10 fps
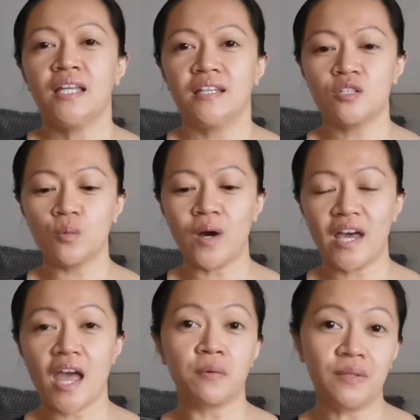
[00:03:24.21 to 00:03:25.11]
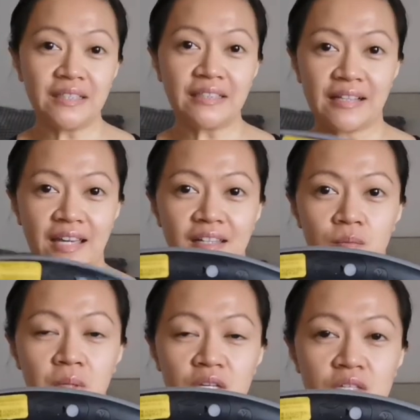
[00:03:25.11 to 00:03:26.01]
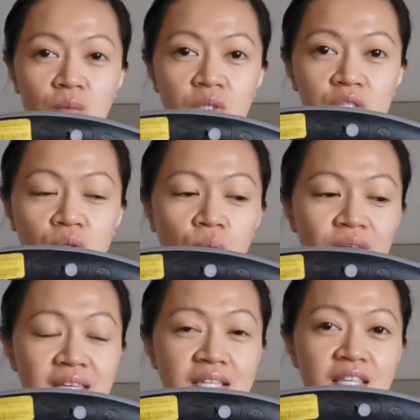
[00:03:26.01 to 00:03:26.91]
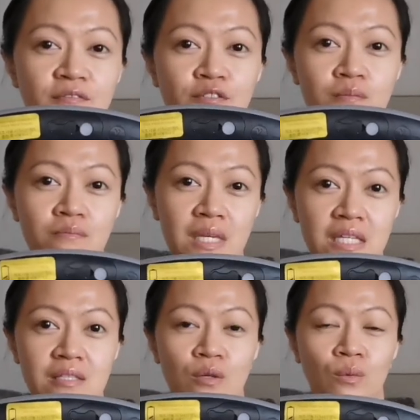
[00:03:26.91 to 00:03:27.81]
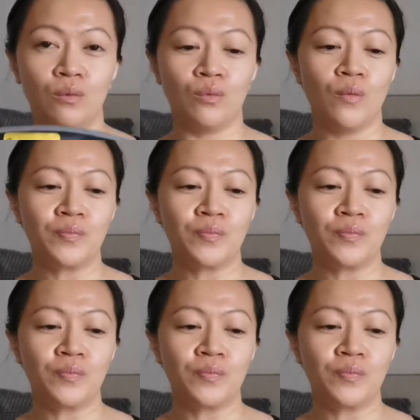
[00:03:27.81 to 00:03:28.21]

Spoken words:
That's why I really like it, because it was so easy for me to